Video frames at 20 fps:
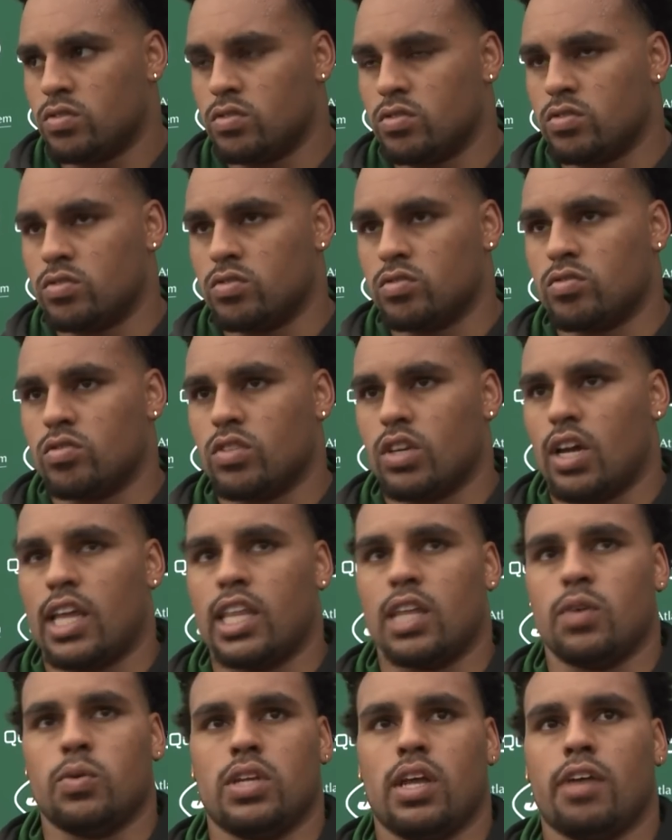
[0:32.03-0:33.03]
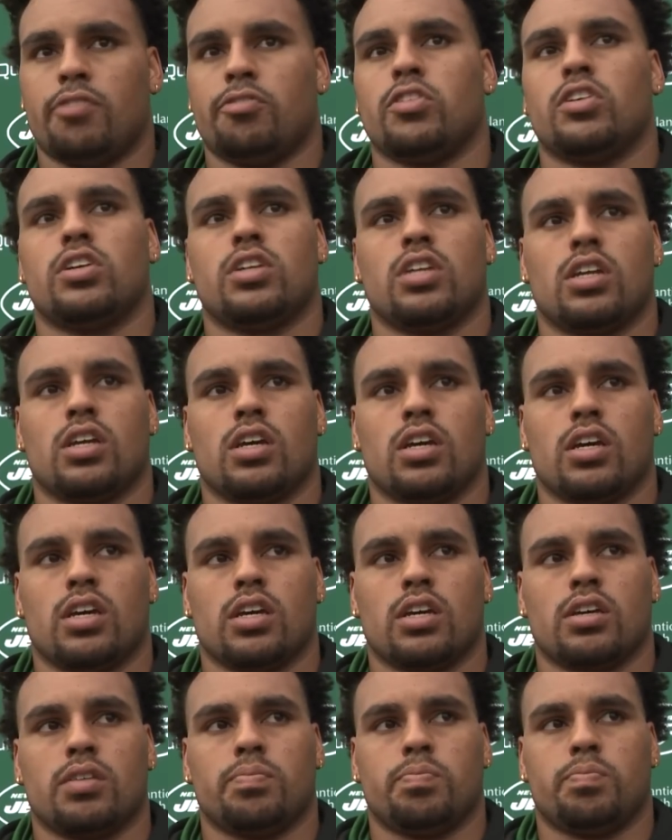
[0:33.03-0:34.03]
Mm-hmm. I think we definitely could
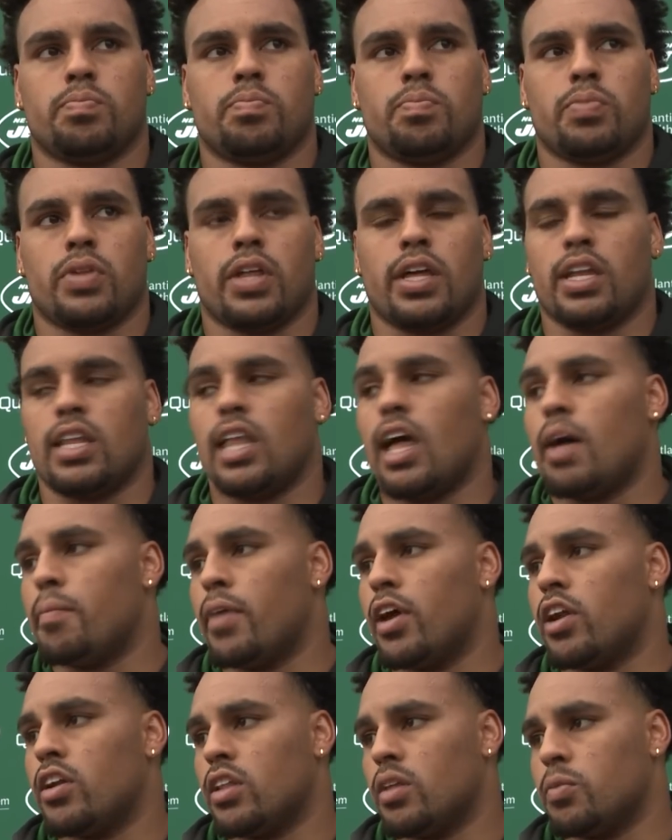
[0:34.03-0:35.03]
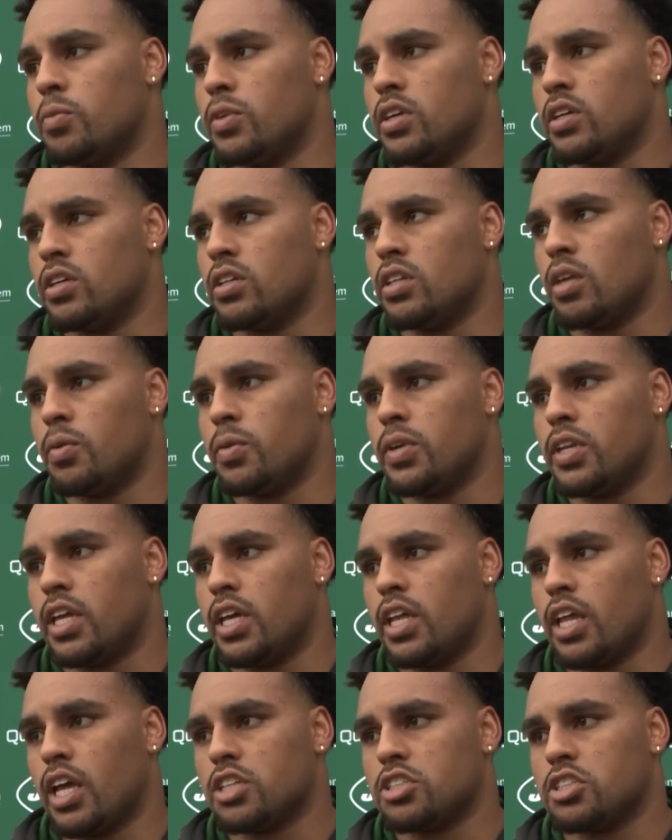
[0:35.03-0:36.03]
have played a lot better than we
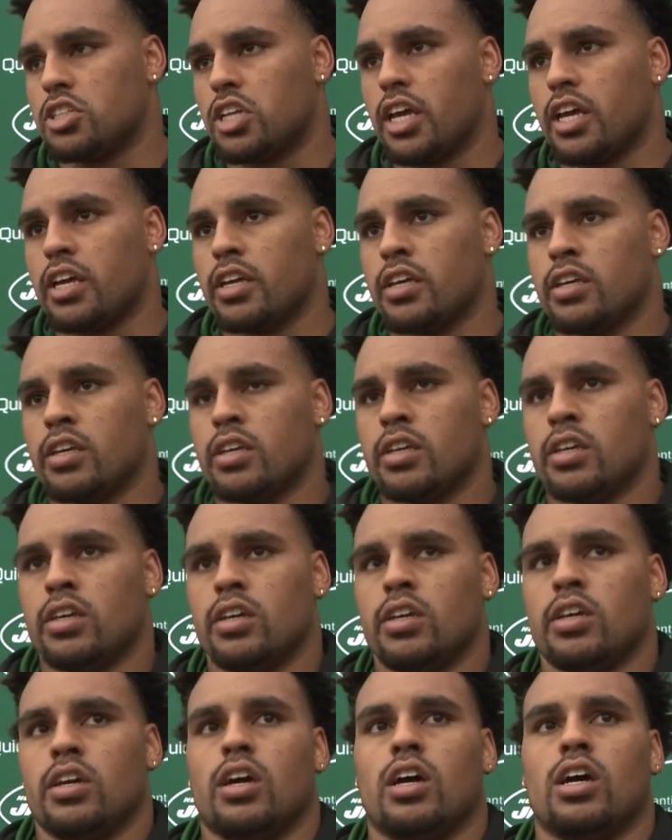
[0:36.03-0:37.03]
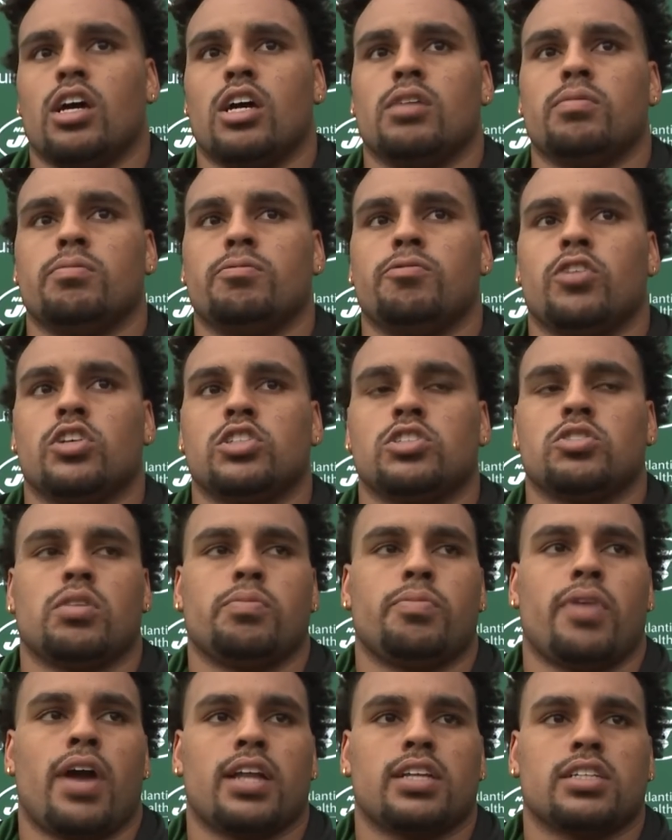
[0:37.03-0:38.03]
did yesterday. First
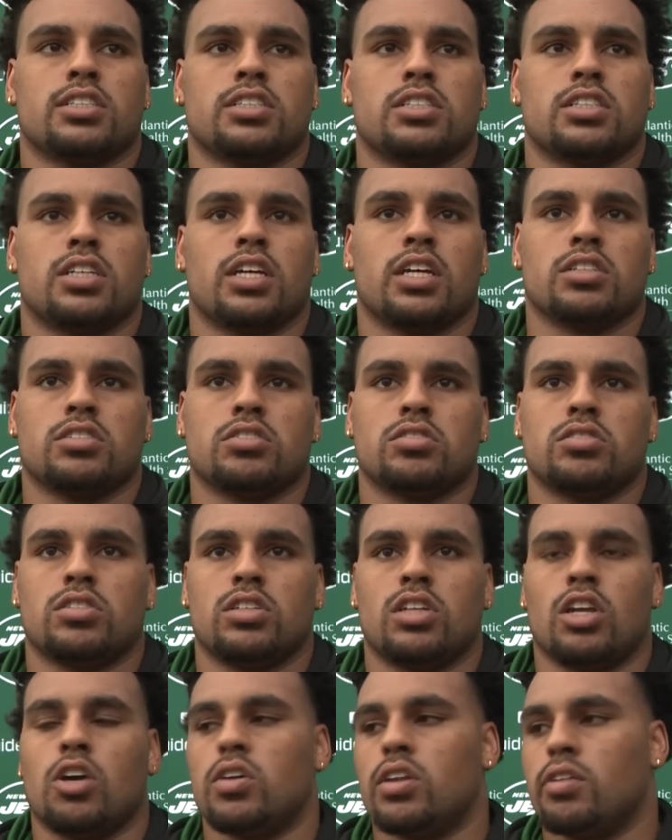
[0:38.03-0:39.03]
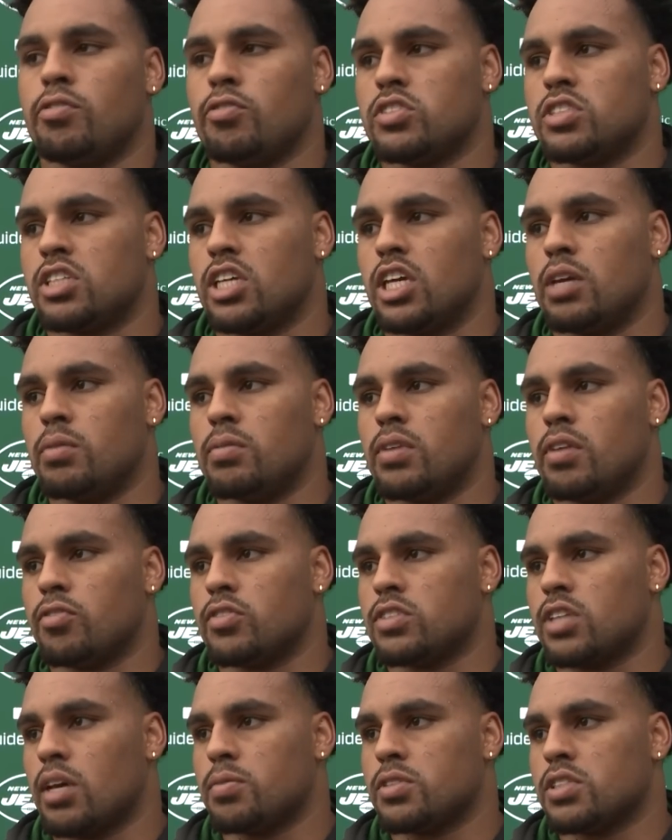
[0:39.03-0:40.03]
joint practice against, you know, a different team,
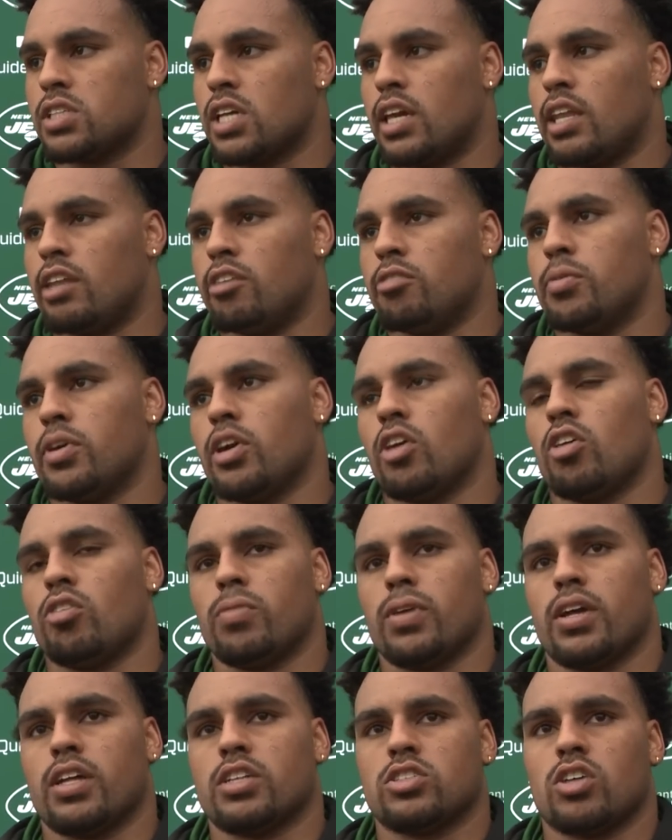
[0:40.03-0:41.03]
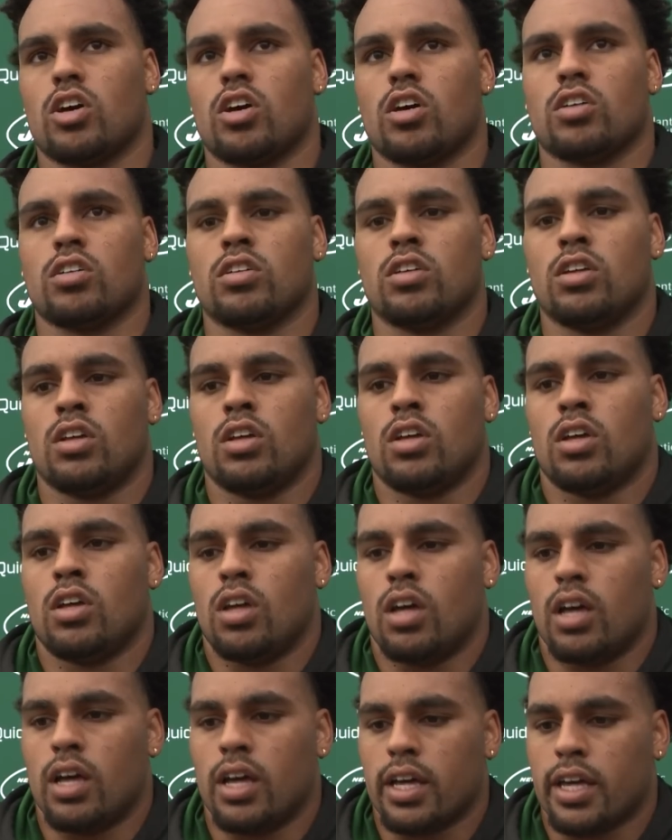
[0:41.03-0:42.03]
different type of scheme we've been going against all
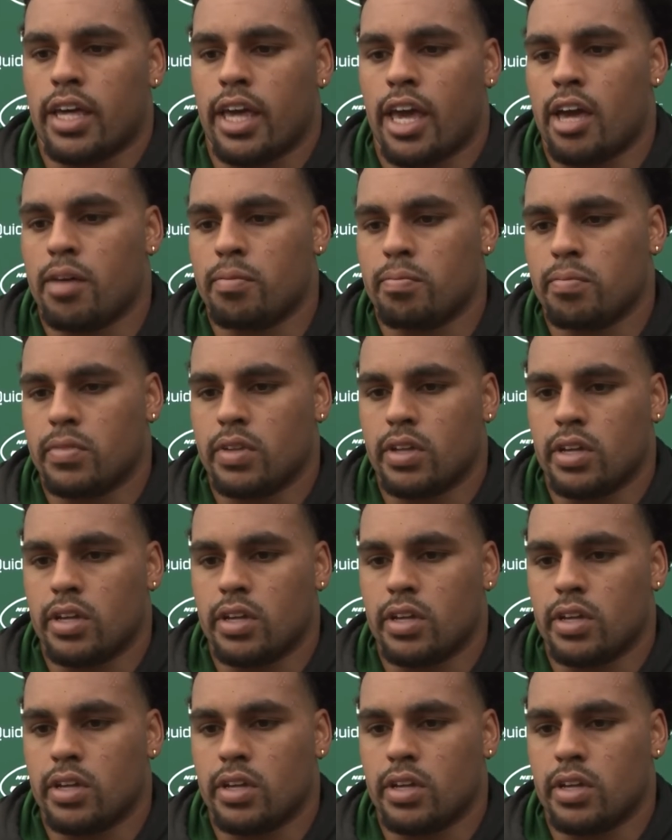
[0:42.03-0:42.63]
camp.